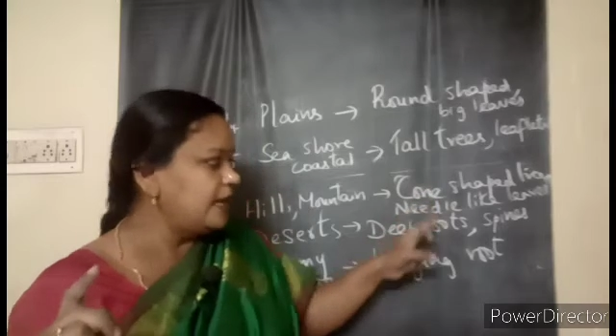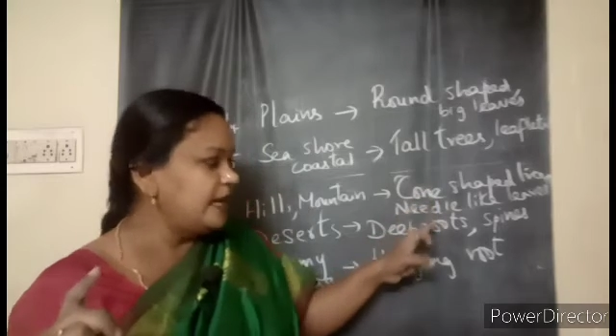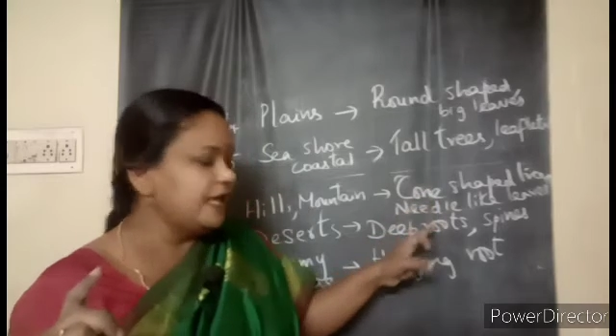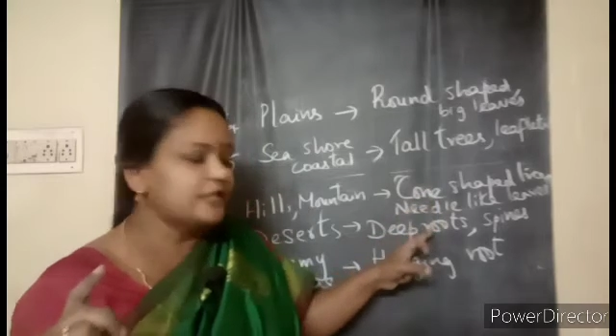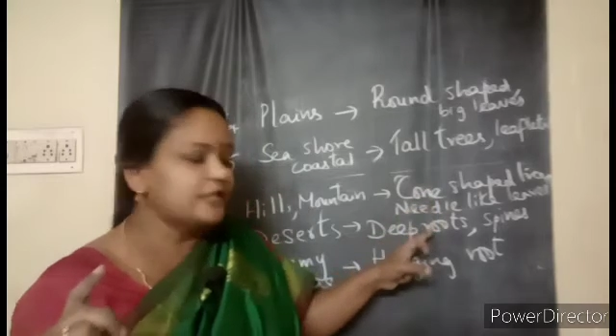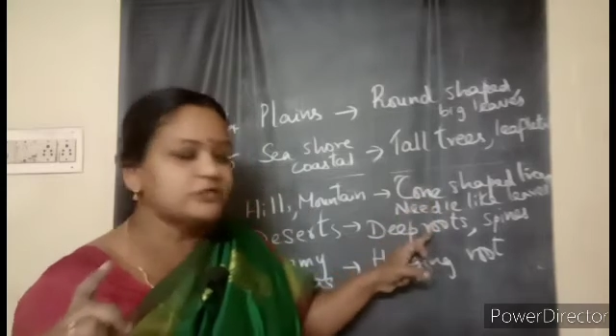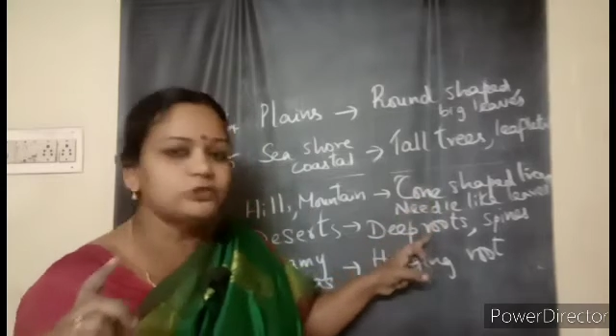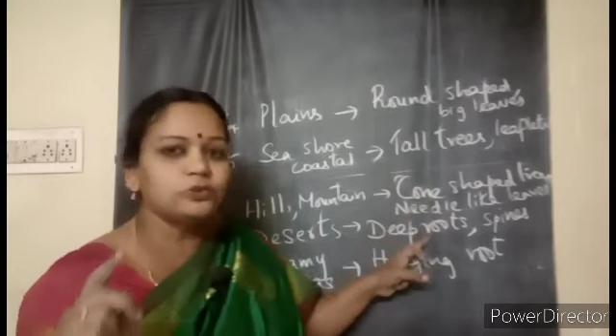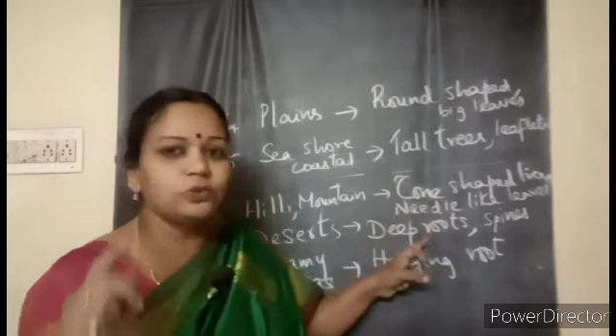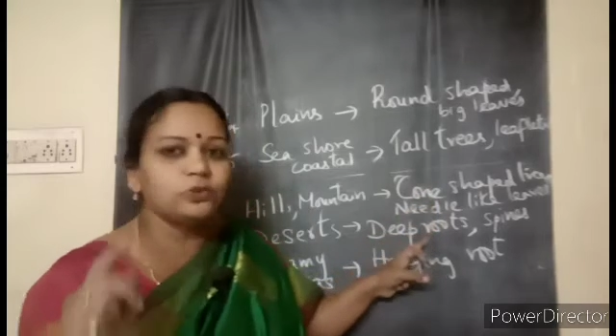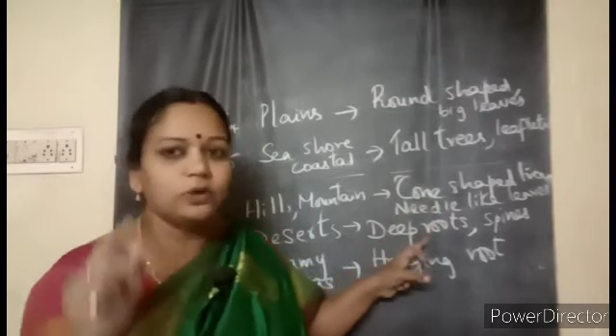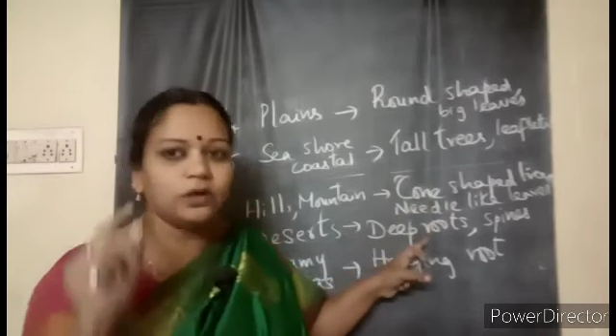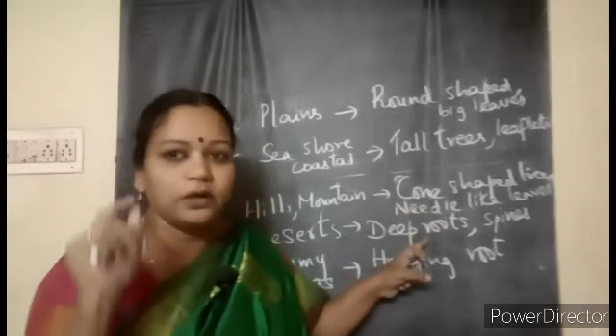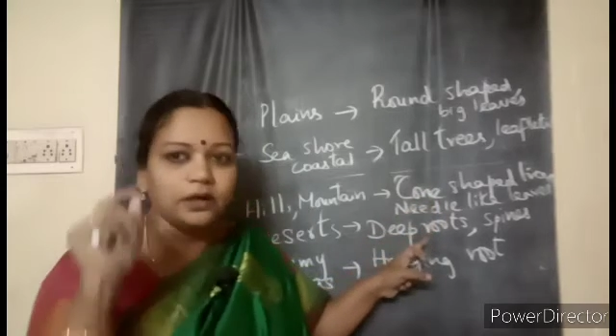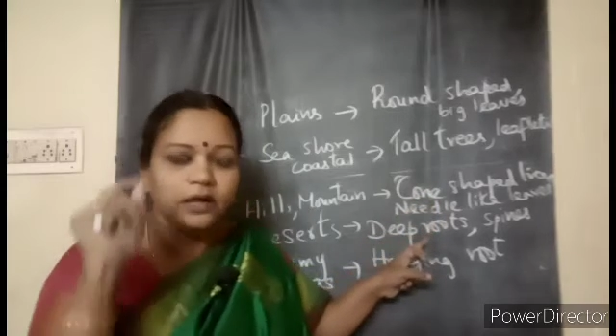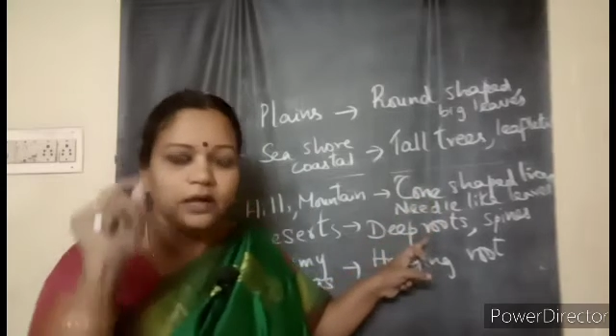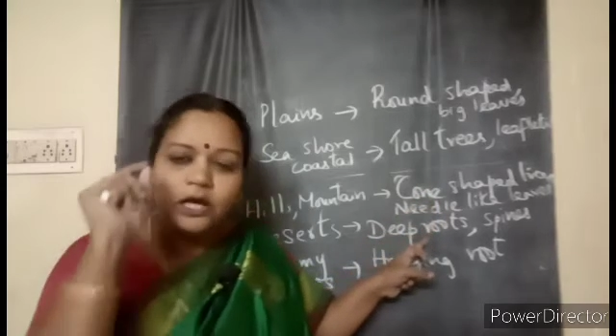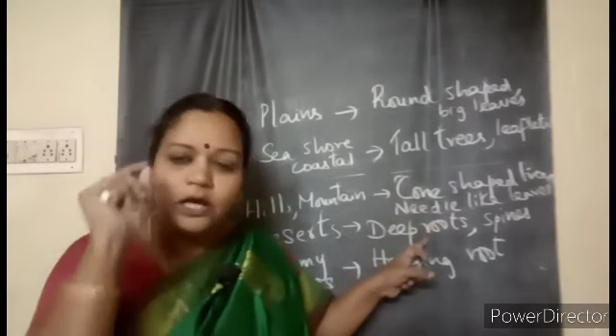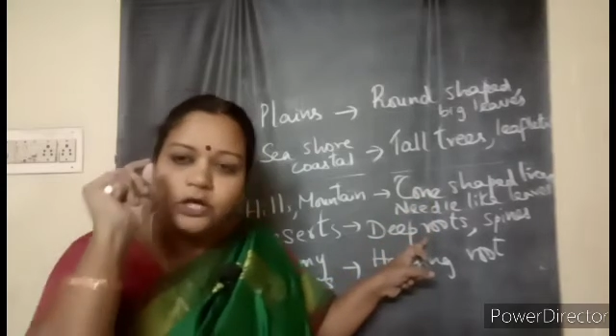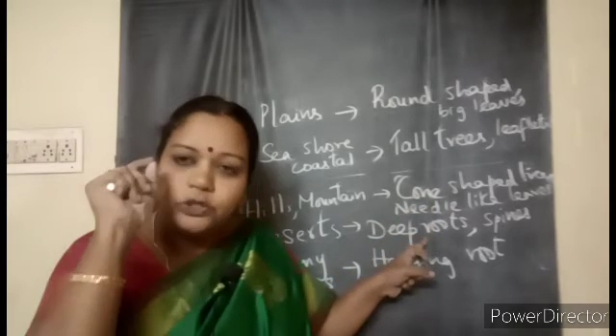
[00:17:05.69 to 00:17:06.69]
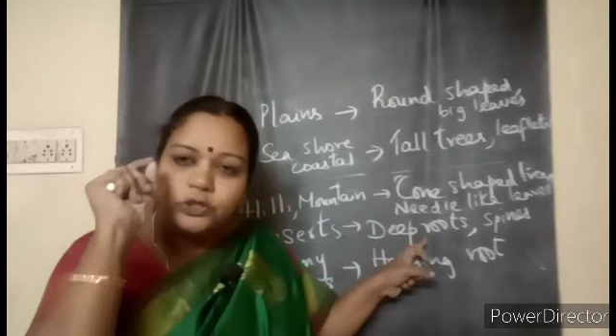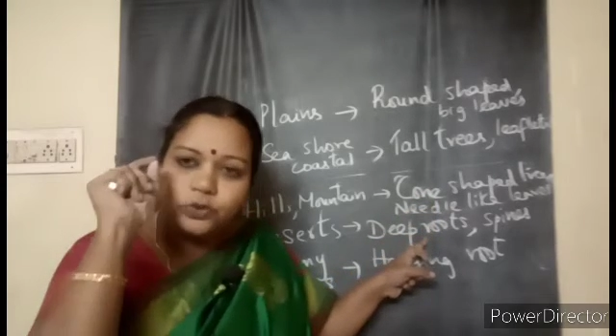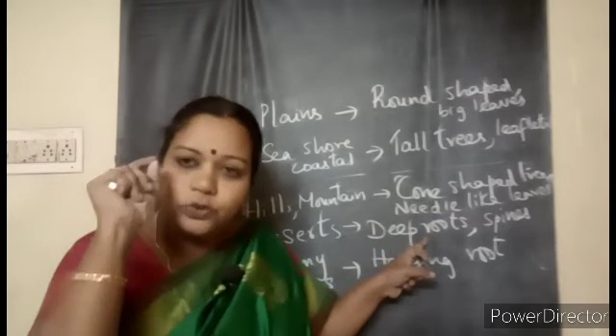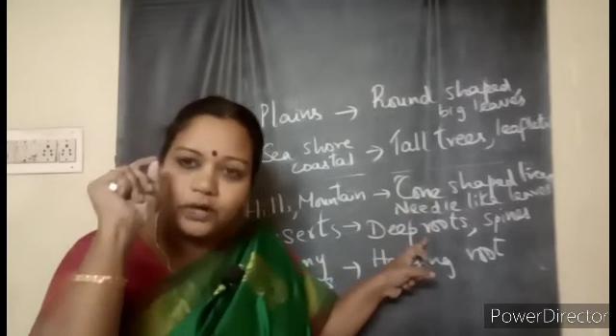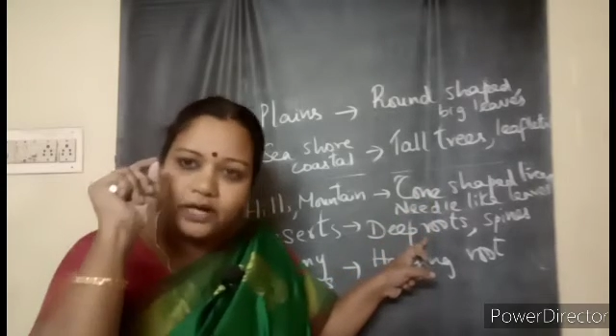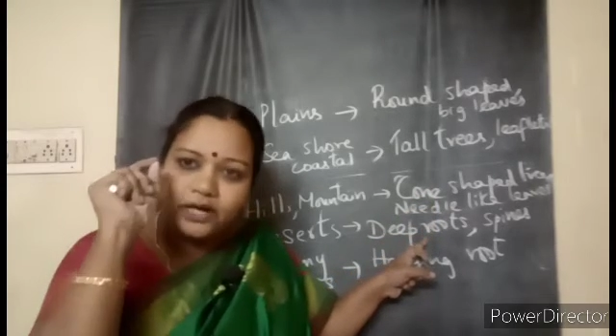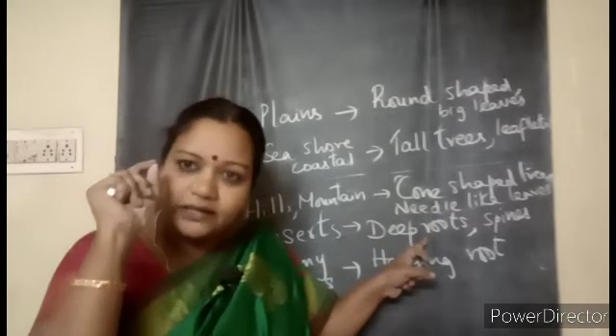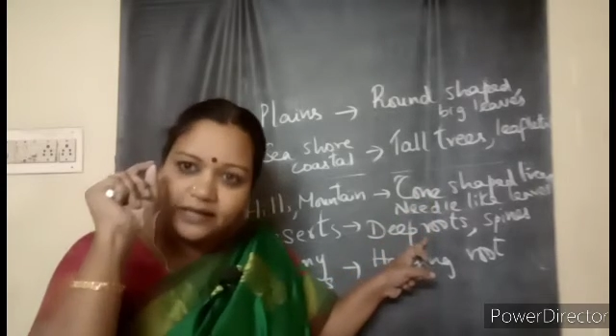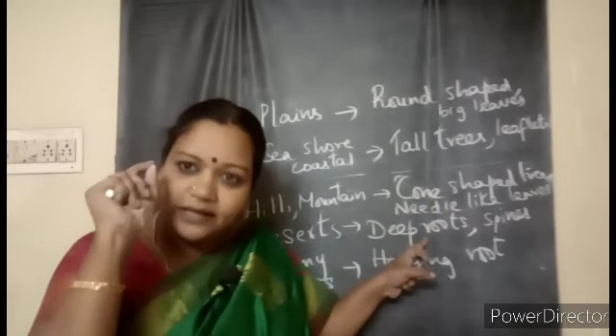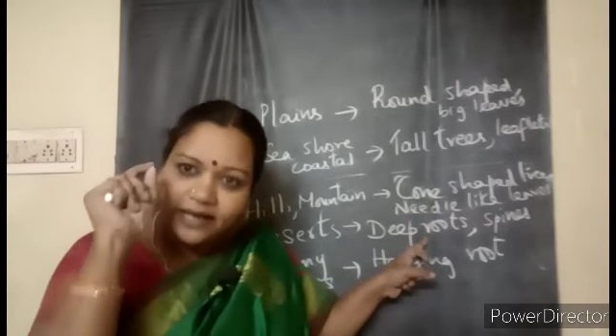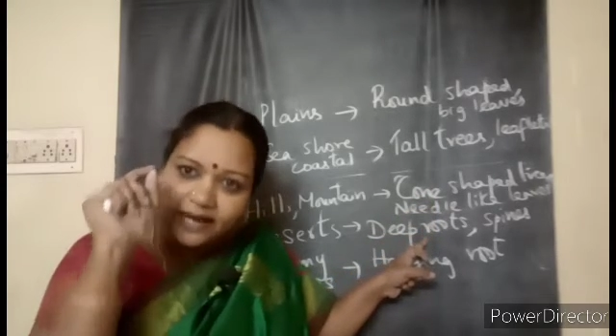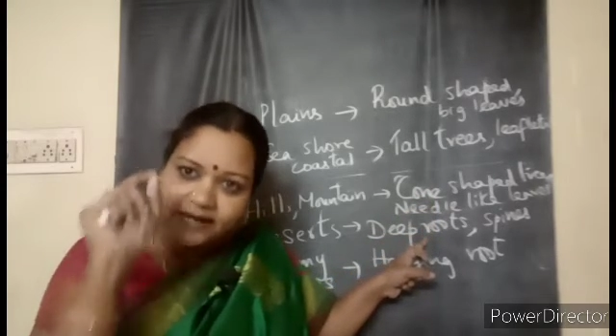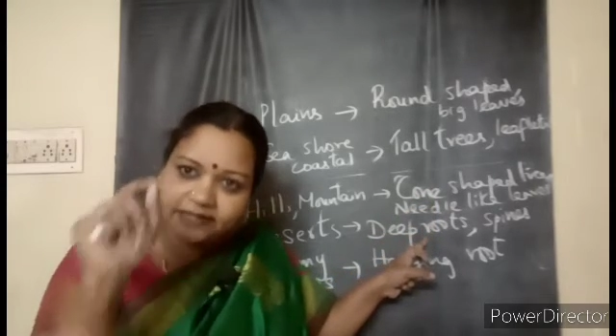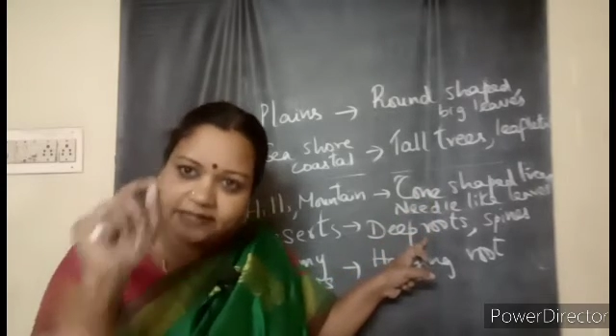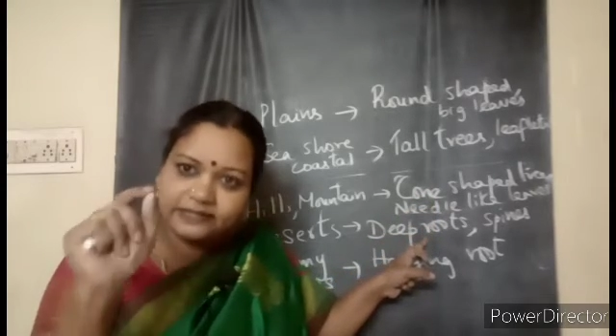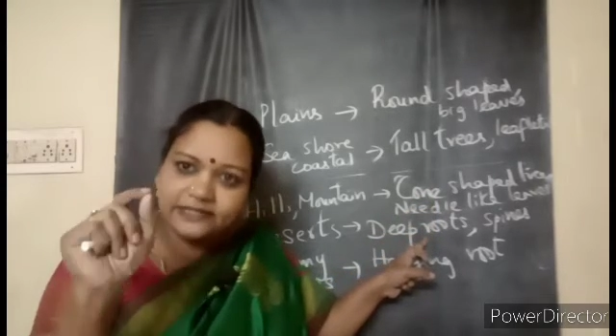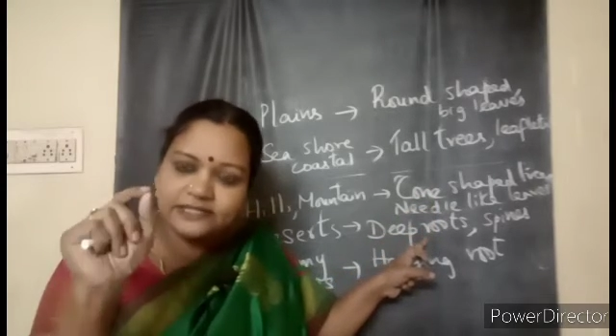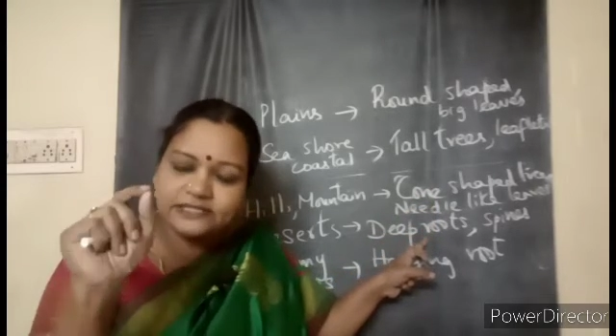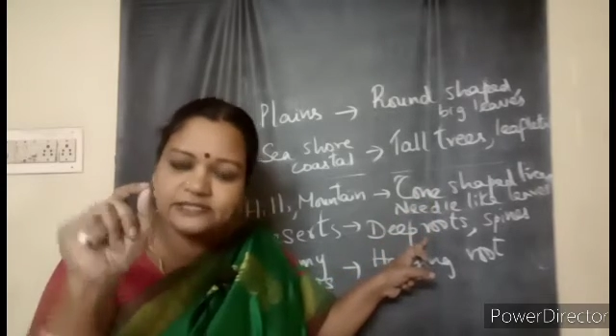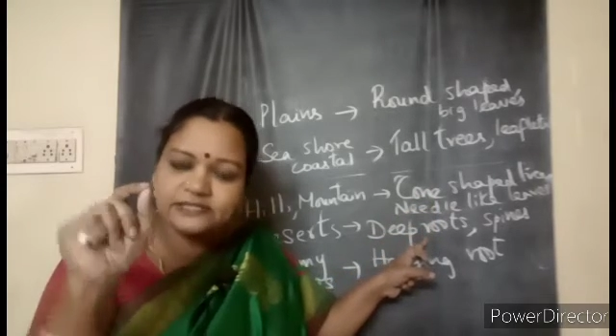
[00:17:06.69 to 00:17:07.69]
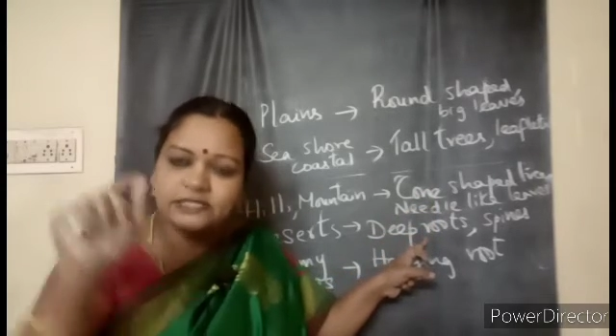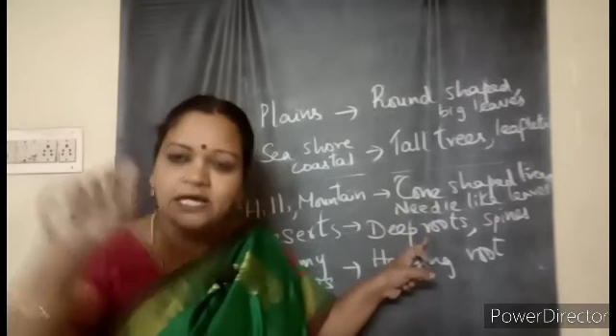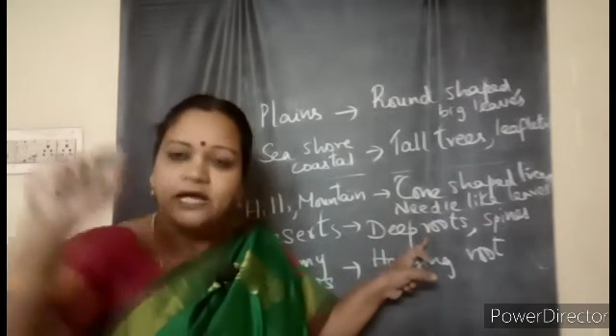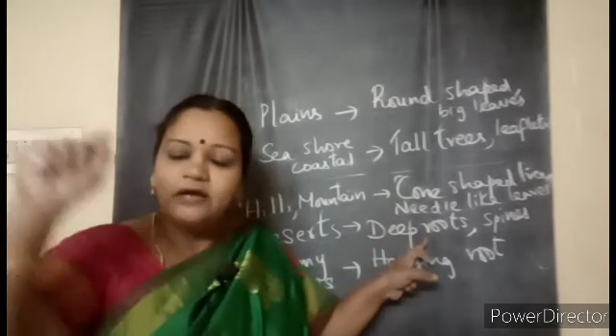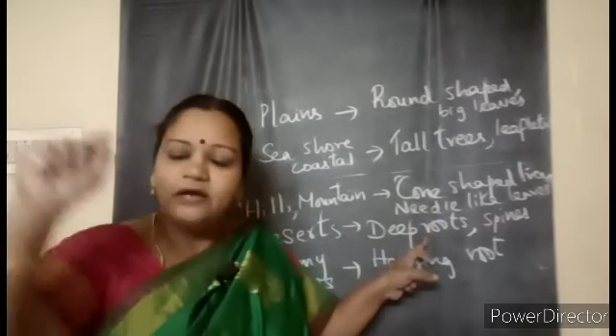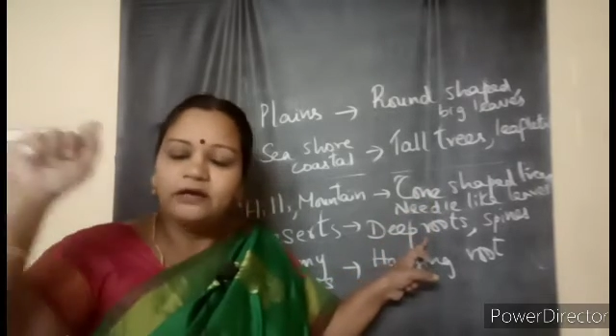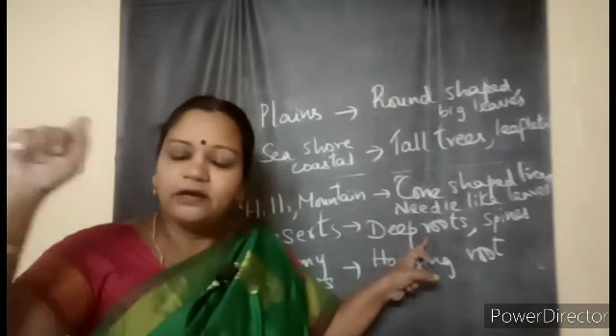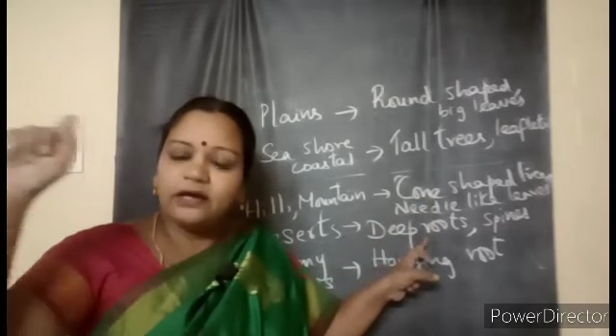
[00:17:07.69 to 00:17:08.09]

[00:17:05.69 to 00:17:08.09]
Next you write cactus.